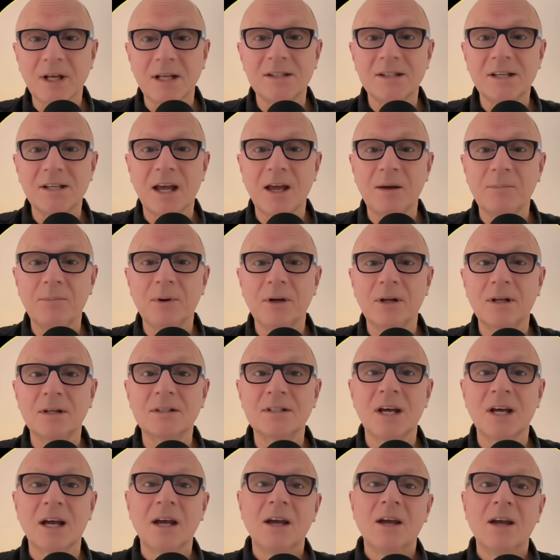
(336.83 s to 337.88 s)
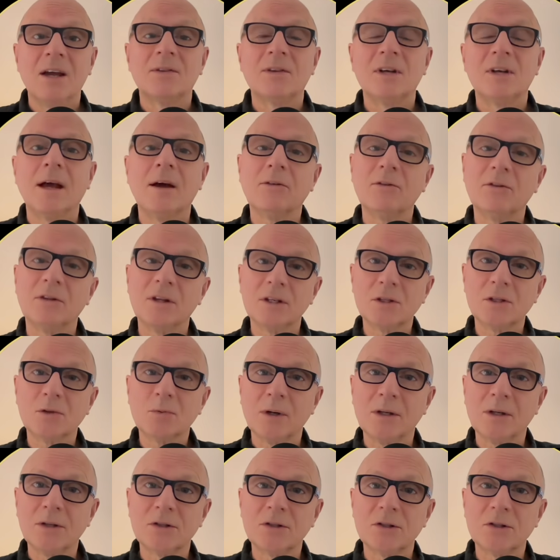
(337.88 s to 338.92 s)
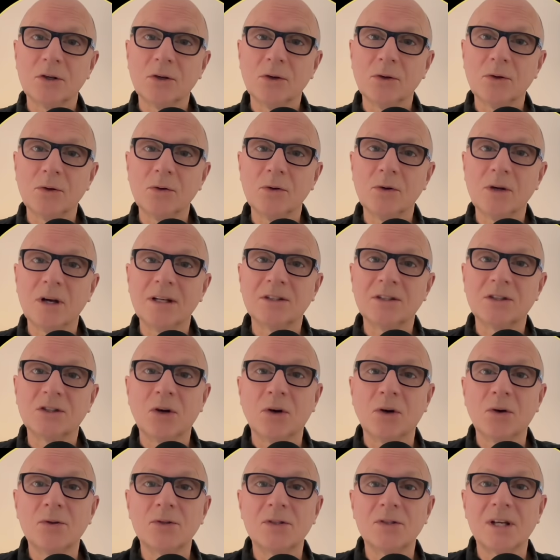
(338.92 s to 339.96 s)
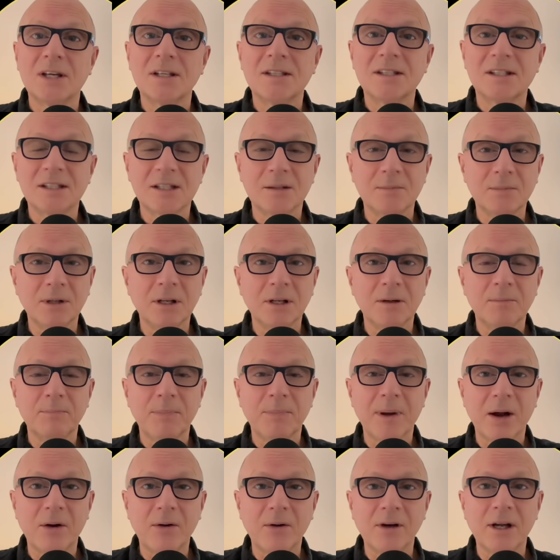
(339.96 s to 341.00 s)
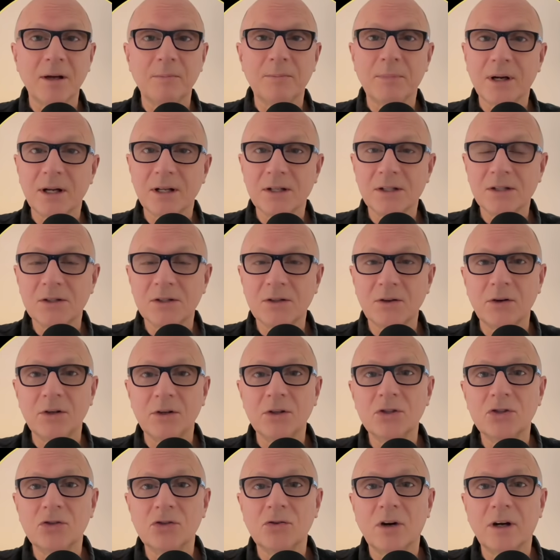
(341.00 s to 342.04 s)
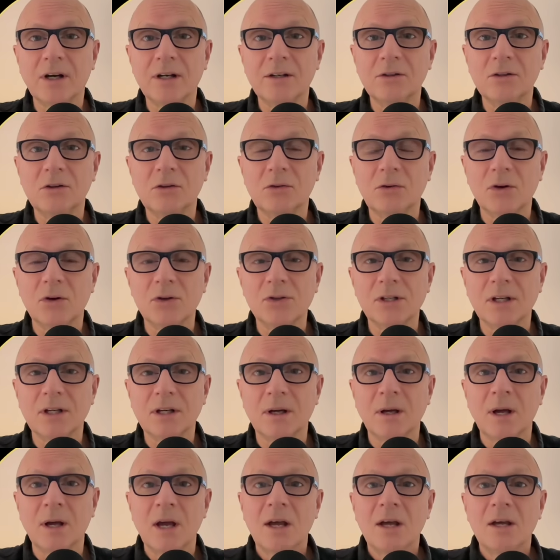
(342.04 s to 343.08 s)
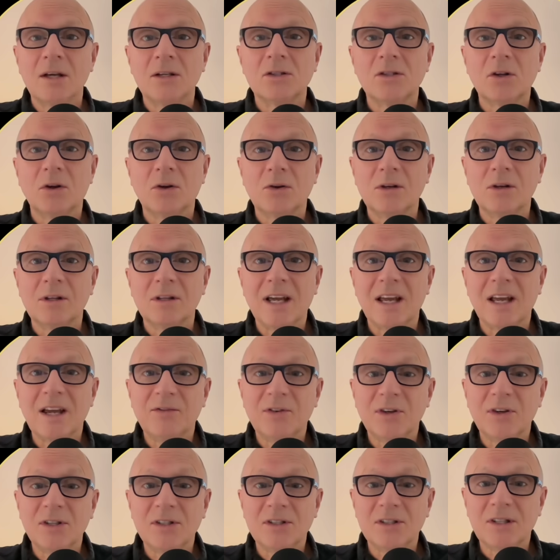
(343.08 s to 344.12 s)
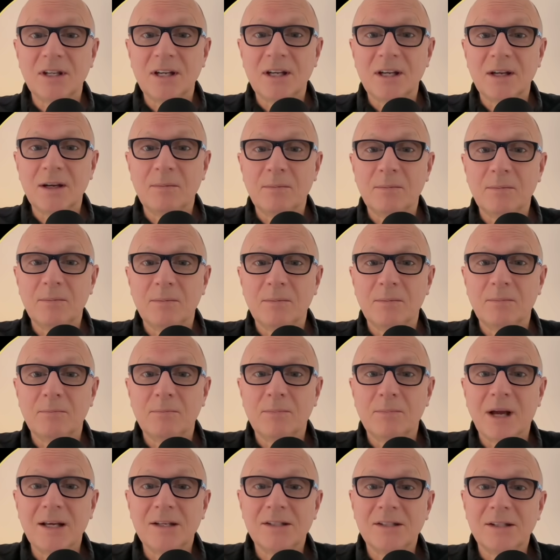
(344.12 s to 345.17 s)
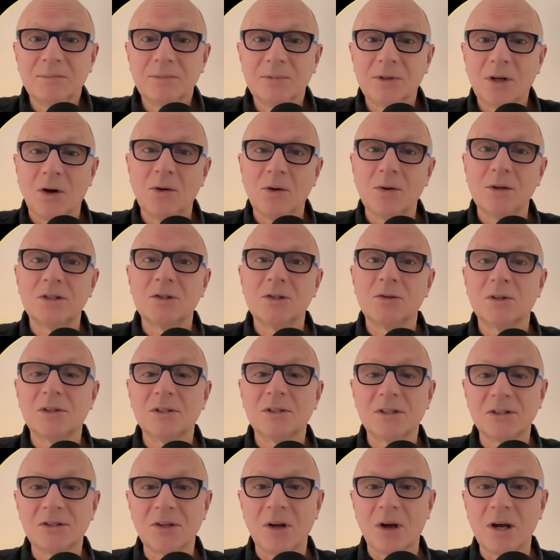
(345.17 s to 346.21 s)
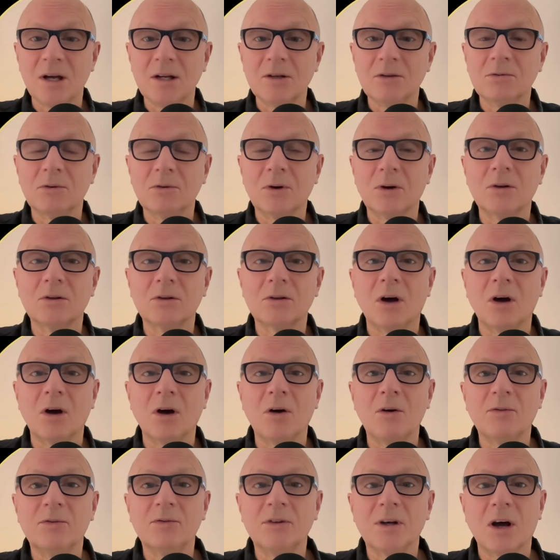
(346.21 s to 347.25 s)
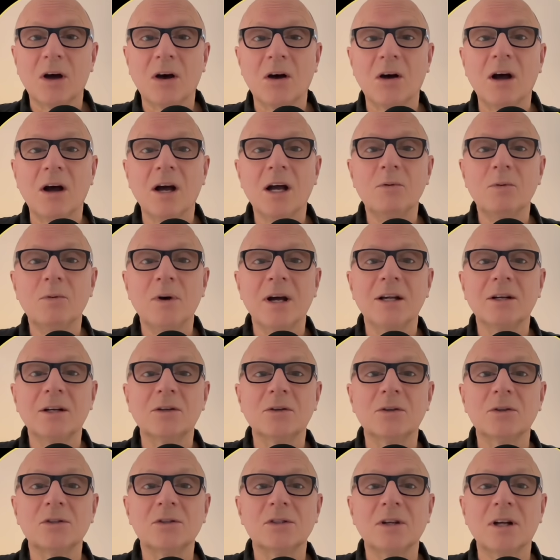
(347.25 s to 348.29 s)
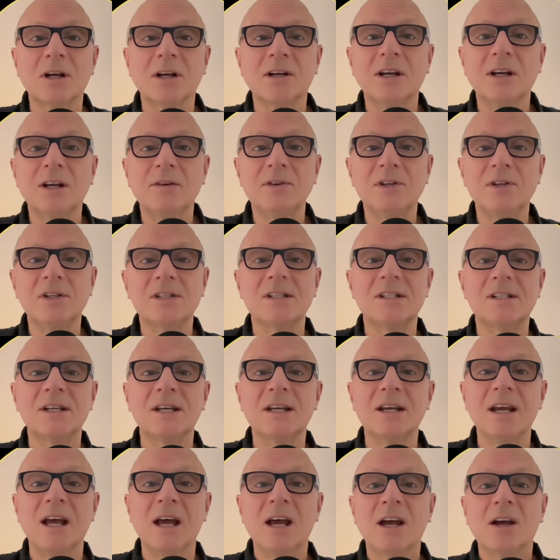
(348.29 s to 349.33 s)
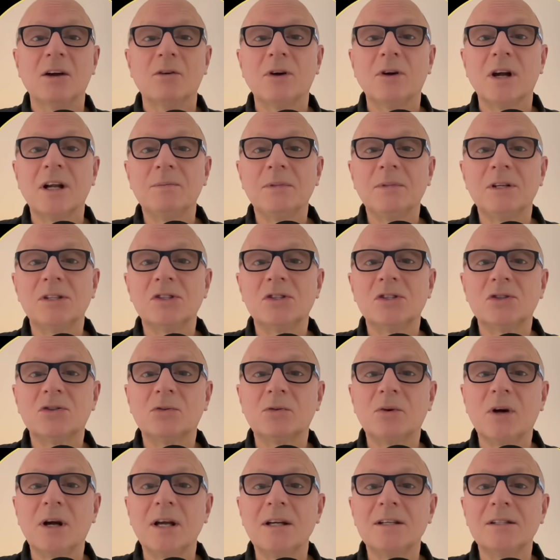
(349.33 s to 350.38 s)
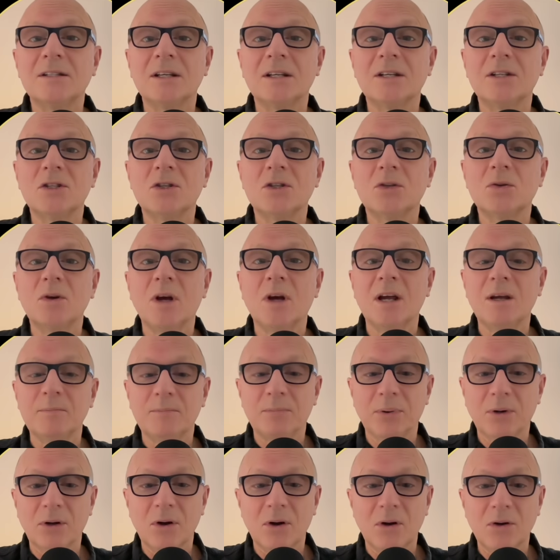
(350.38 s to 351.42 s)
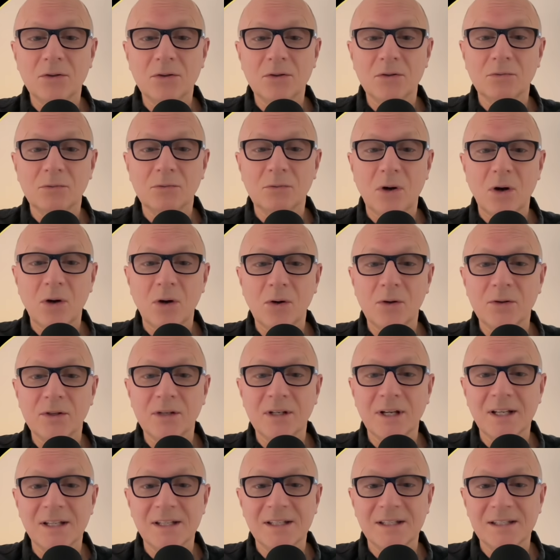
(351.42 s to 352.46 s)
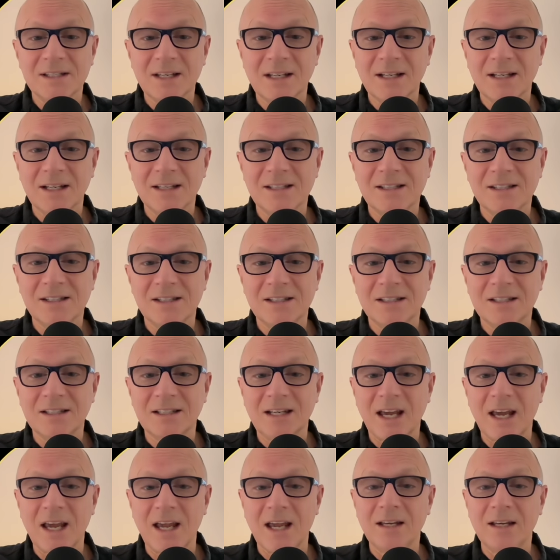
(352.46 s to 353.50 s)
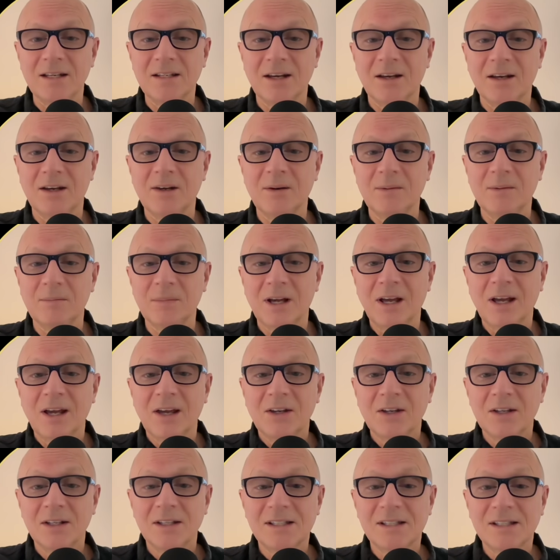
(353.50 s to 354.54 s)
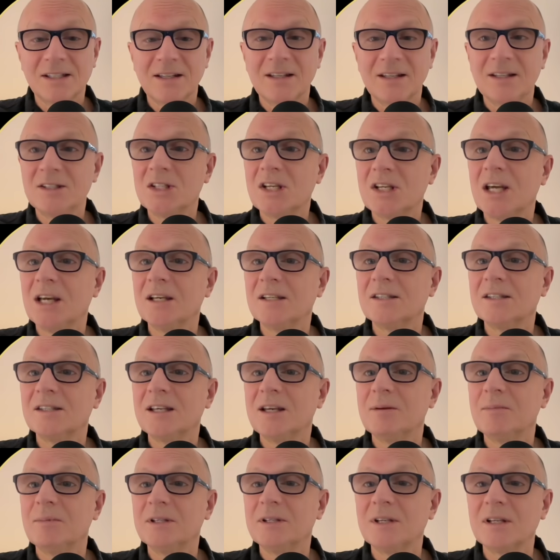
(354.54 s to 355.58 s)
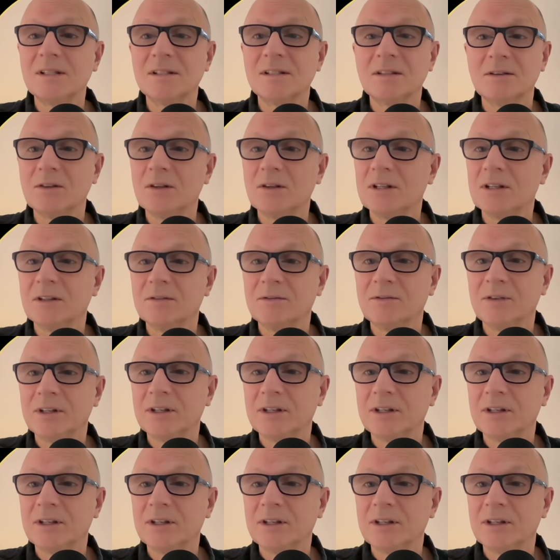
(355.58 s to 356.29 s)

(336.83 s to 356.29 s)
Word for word: that's happened. Now, this one too shows a similar barrier, but it's not a train crossing, so F S D makes him go into a side road off the highway, it looks like. F S D ran me straight into a blocked road, and it said it scared him. You can see the text there, but just look at the